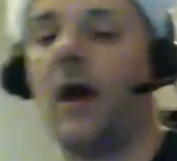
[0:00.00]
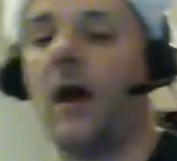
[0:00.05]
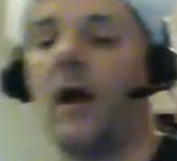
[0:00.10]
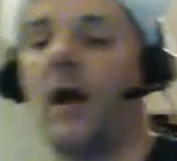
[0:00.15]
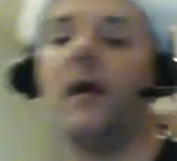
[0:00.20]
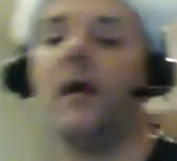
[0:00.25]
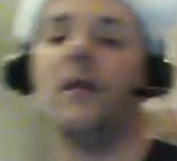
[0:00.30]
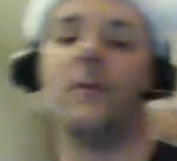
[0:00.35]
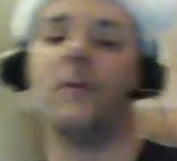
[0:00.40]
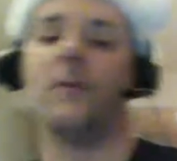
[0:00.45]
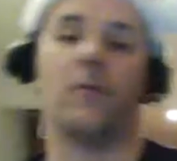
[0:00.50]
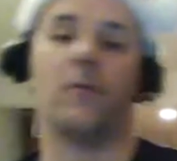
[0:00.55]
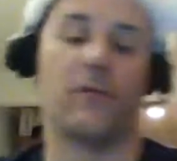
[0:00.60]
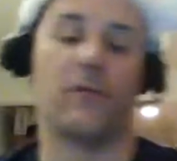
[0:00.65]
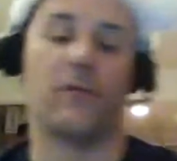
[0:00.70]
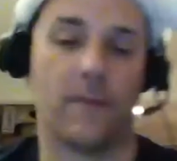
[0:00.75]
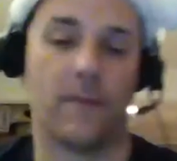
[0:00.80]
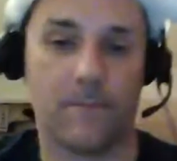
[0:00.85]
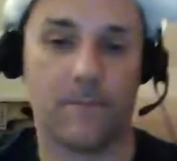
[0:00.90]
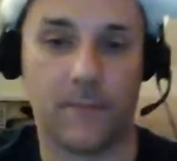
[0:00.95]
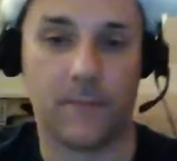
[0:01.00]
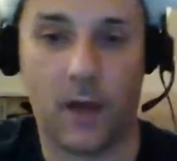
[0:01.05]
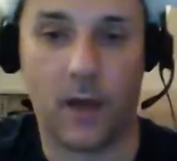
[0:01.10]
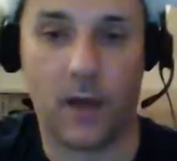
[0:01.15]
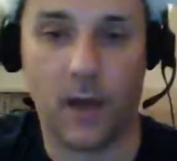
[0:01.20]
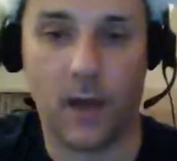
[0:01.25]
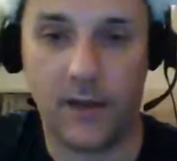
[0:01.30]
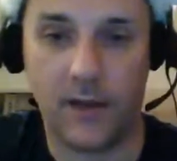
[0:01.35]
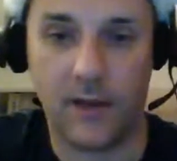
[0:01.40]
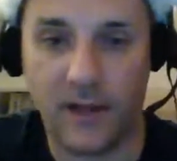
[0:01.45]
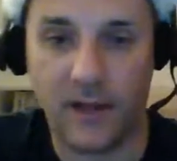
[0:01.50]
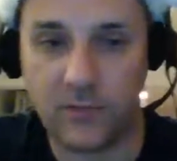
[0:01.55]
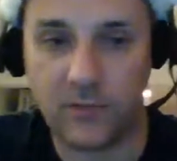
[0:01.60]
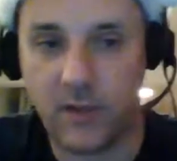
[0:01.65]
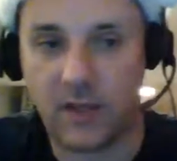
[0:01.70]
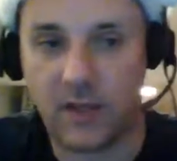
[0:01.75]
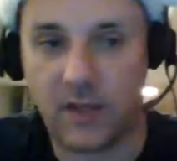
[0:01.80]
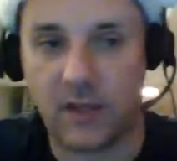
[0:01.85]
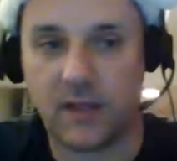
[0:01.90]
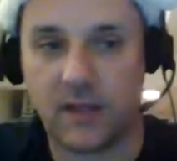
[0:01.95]
it'll be worth it. Next
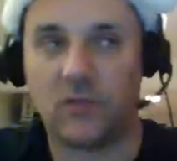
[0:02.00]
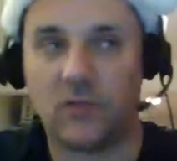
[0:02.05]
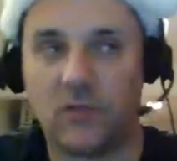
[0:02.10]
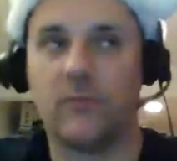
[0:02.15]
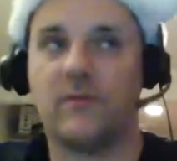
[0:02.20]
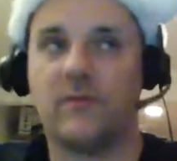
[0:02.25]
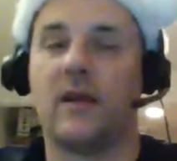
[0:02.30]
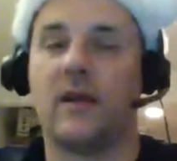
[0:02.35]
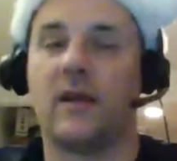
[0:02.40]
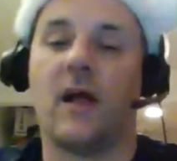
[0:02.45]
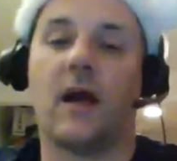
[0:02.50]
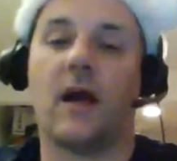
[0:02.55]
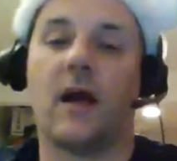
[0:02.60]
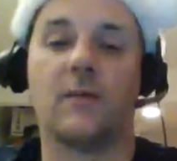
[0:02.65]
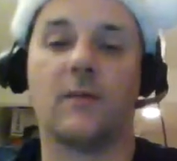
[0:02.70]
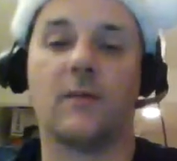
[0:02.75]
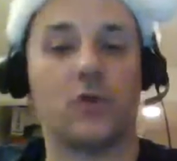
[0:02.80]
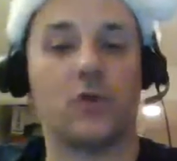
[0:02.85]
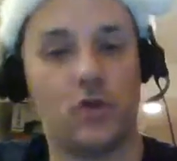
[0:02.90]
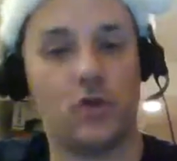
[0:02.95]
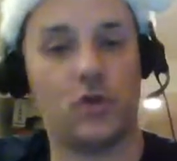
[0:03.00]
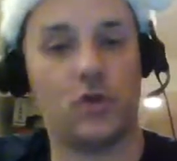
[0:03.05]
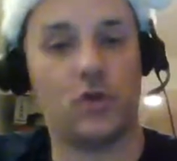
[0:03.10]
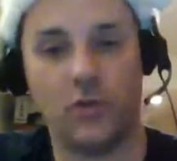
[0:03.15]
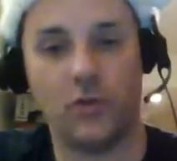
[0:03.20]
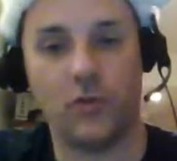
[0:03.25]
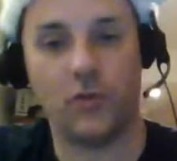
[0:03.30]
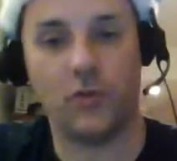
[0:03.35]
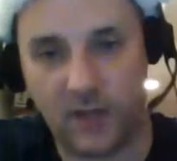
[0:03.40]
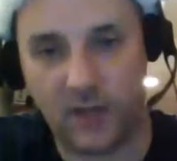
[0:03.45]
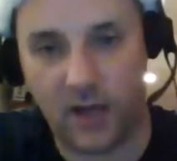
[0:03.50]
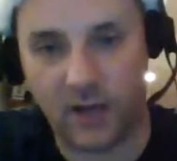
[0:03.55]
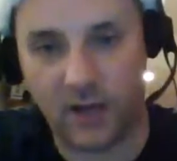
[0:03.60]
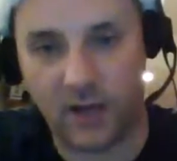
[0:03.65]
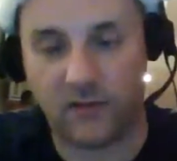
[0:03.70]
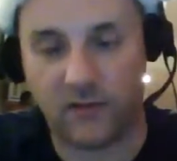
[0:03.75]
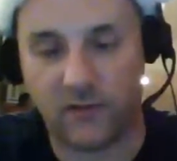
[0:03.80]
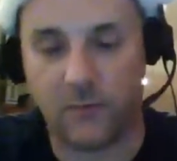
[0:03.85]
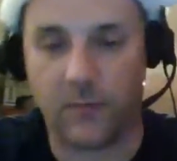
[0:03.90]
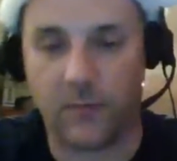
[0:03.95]
week, I think Doomsday Clock #2 comes out
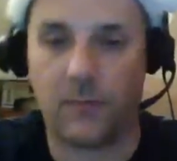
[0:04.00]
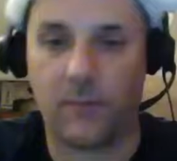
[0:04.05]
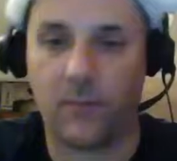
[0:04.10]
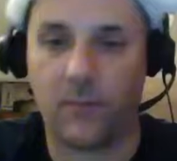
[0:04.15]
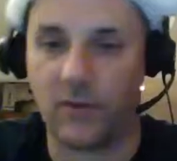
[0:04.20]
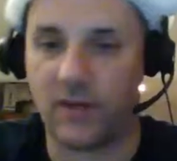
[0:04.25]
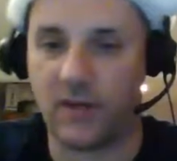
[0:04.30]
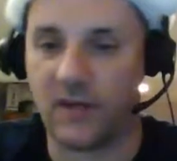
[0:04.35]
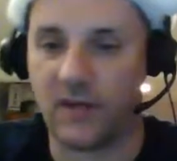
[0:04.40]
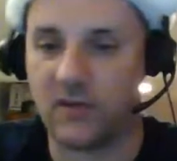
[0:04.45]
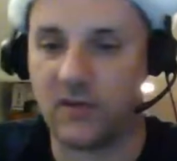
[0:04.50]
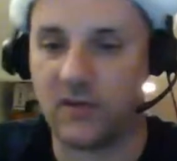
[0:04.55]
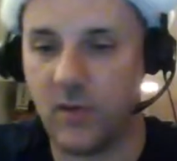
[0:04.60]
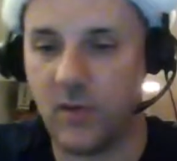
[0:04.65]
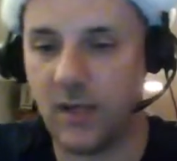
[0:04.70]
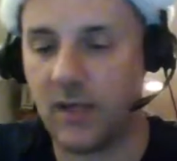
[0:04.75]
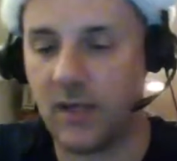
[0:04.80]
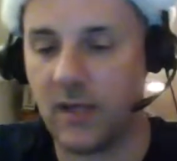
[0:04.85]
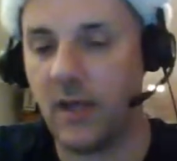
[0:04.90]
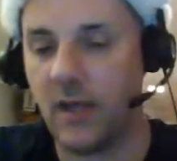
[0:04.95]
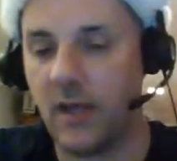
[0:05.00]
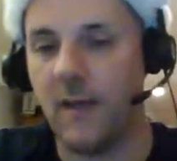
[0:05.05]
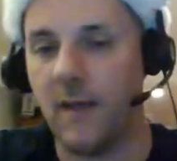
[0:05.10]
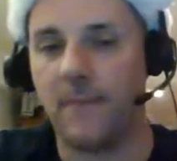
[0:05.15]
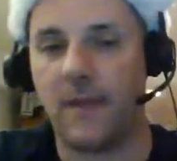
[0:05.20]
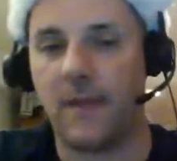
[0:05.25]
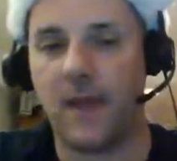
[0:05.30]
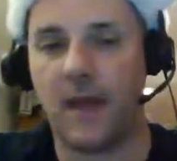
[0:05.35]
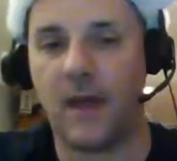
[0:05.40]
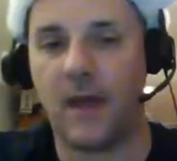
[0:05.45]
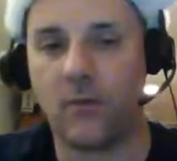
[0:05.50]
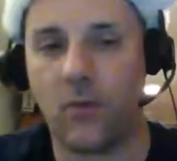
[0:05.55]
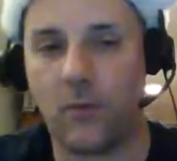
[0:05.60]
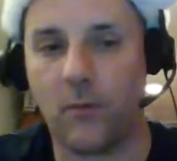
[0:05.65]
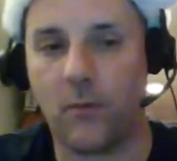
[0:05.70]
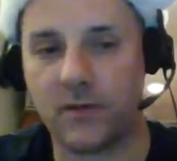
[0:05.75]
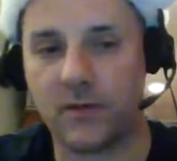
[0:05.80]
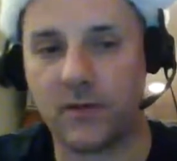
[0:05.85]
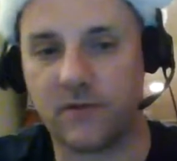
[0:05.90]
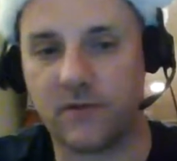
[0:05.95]
as the big book next week, and a whole
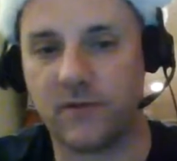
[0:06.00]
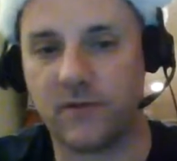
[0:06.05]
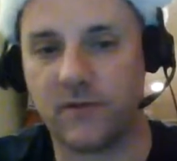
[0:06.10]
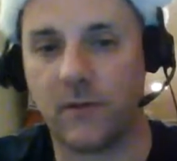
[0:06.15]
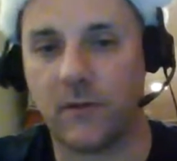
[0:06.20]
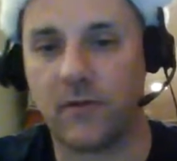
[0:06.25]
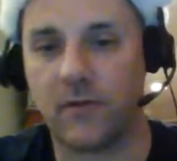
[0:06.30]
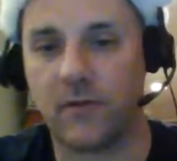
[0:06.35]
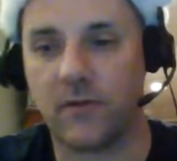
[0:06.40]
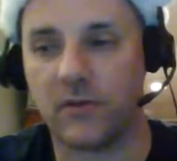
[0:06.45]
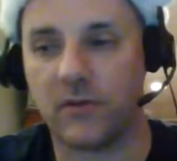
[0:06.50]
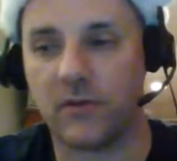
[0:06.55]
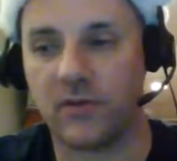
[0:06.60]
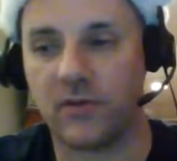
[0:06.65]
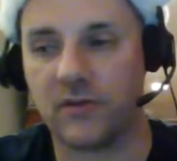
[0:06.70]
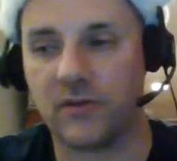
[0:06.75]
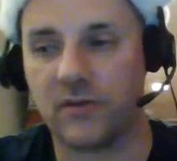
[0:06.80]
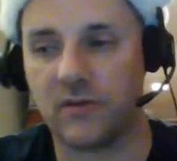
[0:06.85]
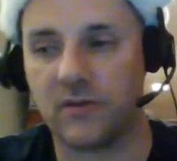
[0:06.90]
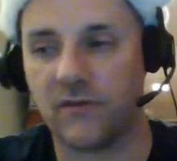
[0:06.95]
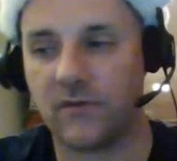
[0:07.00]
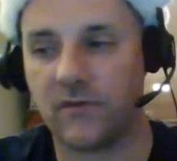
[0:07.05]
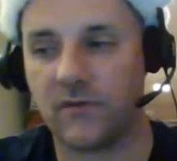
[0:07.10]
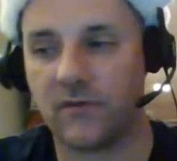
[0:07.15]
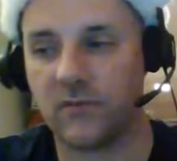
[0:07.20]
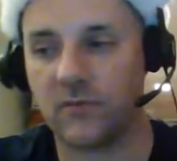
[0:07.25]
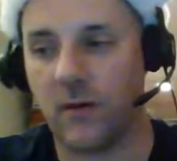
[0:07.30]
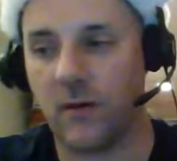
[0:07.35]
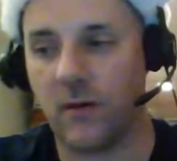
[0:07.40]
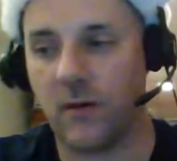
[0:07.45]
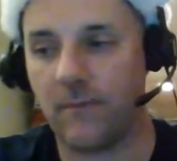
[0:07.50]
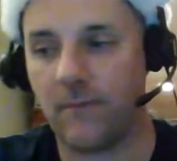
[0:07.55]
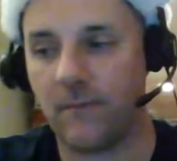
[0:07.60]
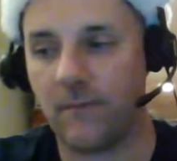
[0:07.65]
bunch of some other interesting stuff as well.